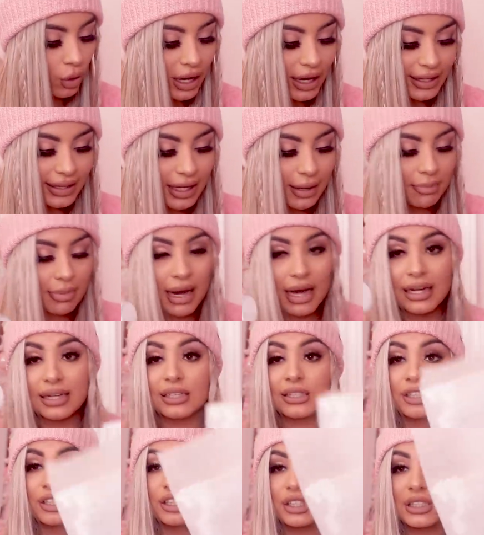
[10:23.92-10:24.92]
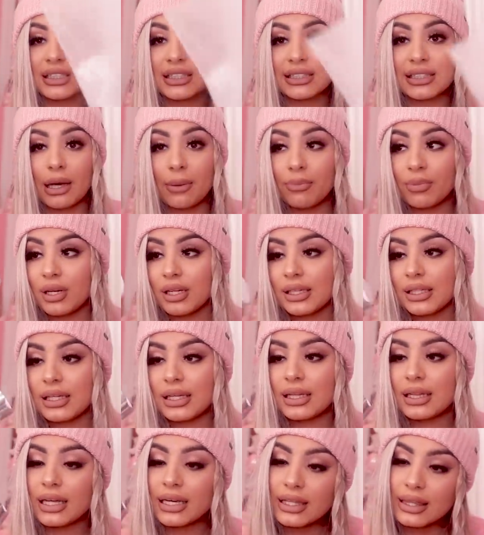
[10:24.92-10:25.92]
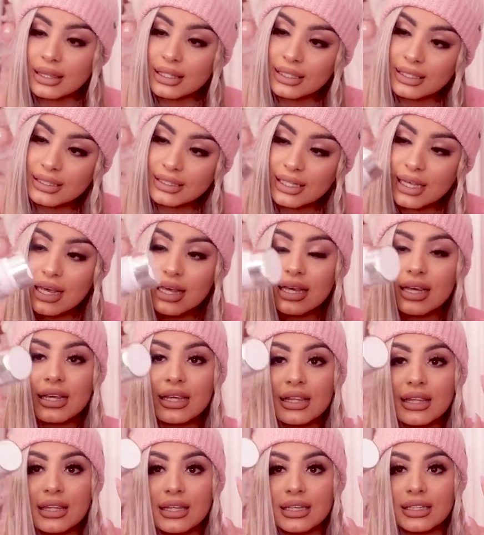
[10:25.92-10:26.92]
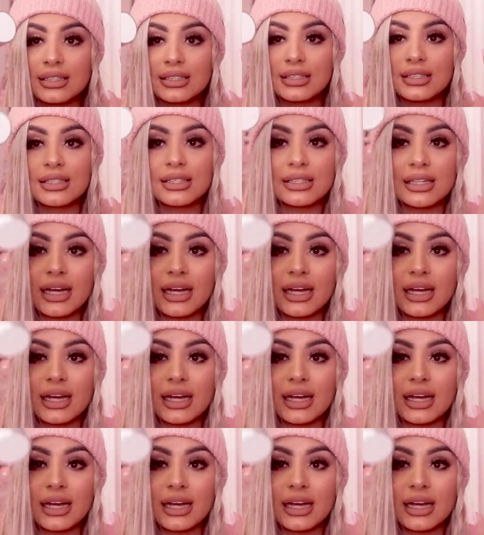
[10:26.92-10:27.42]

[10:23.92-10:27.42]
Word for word: why they package these separately like this this is